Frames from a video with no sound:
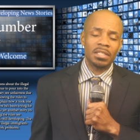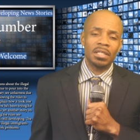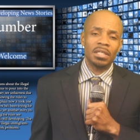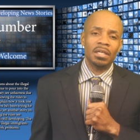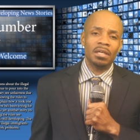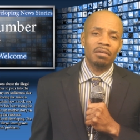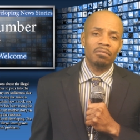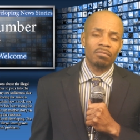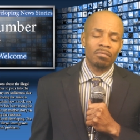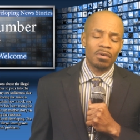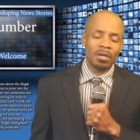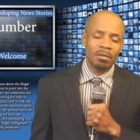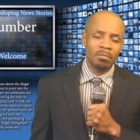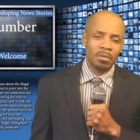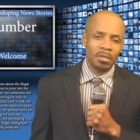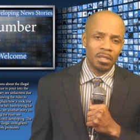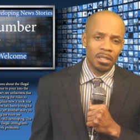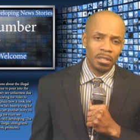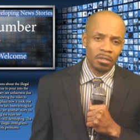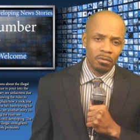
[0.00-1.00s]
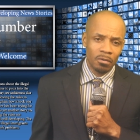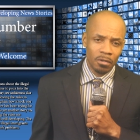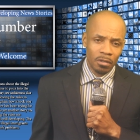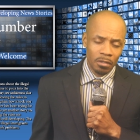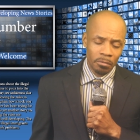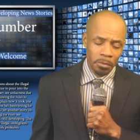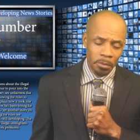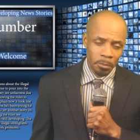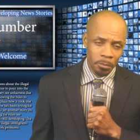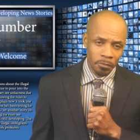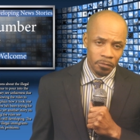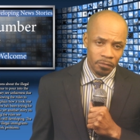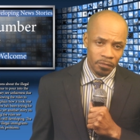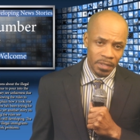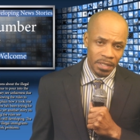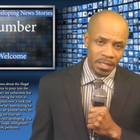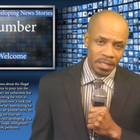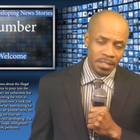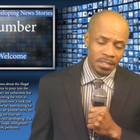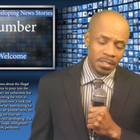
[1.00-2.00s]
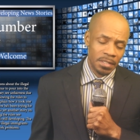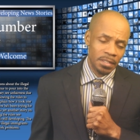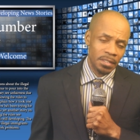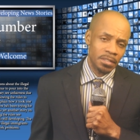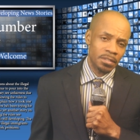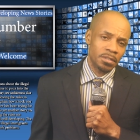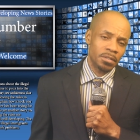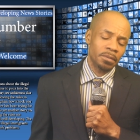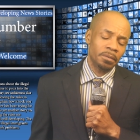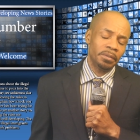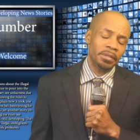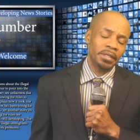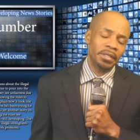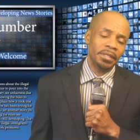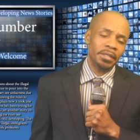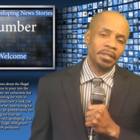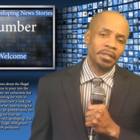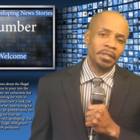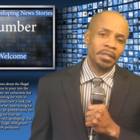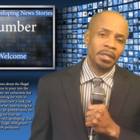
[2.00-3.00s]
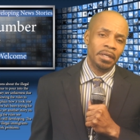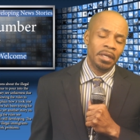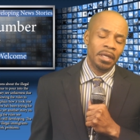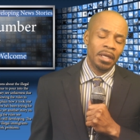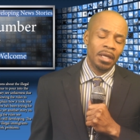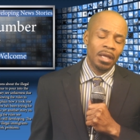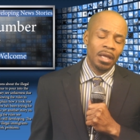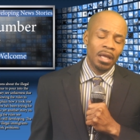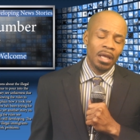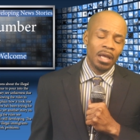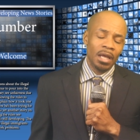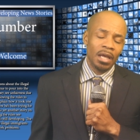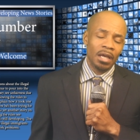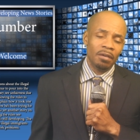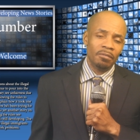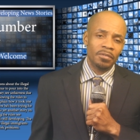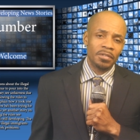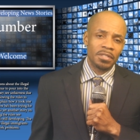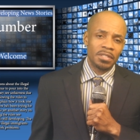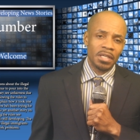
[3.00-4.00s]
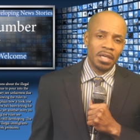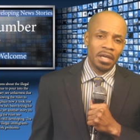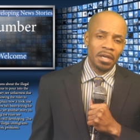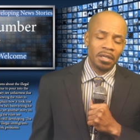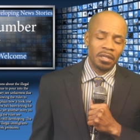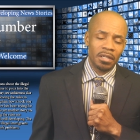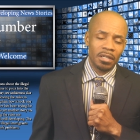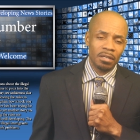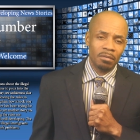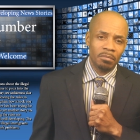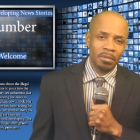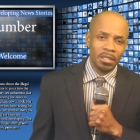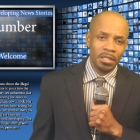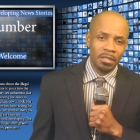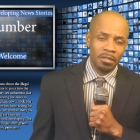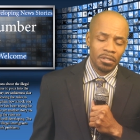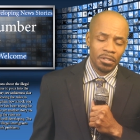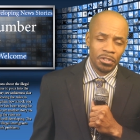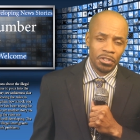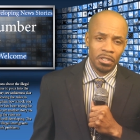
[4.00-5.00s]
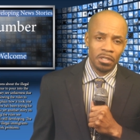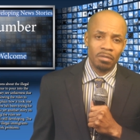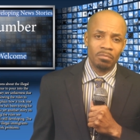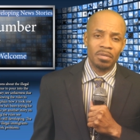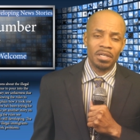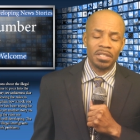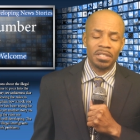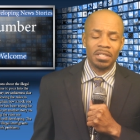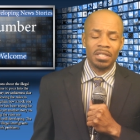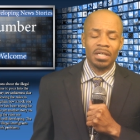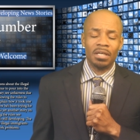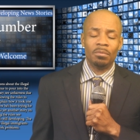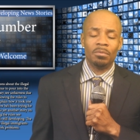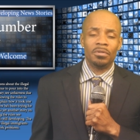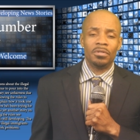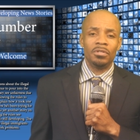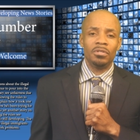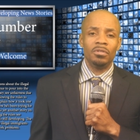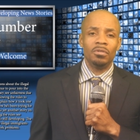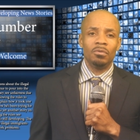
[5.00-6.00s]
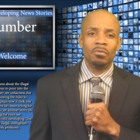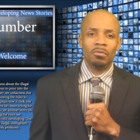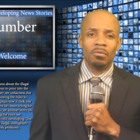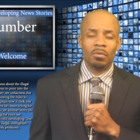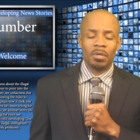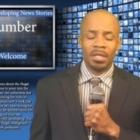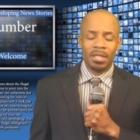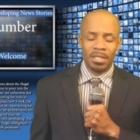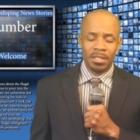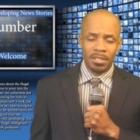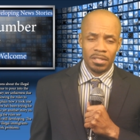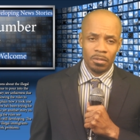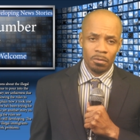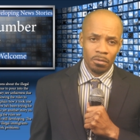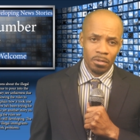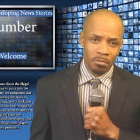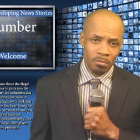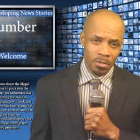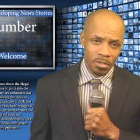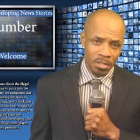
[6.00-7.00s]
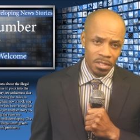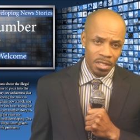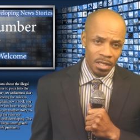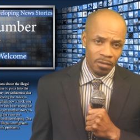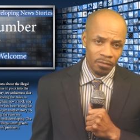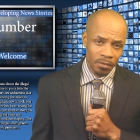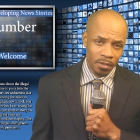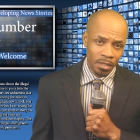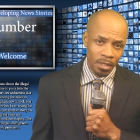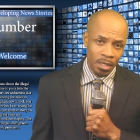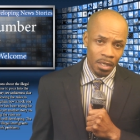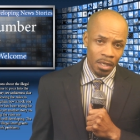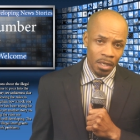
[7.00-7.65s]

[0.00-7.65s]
They have Ramadan going on, people fasting, so uh, I've decided to come in here and share my time with you. Story number seven.